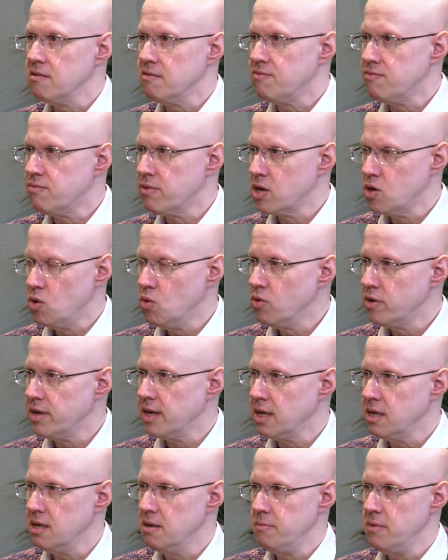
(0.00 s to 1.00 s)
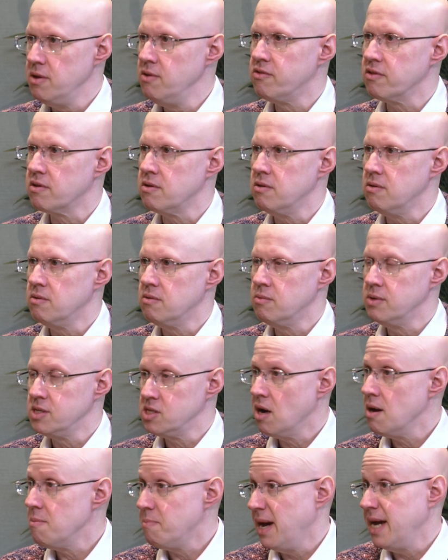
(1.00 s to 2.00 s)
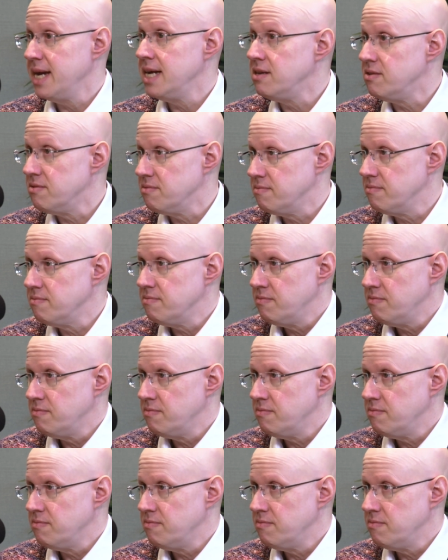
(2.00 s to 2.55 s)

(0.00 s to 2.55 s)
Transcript: of recording a musical, which I paid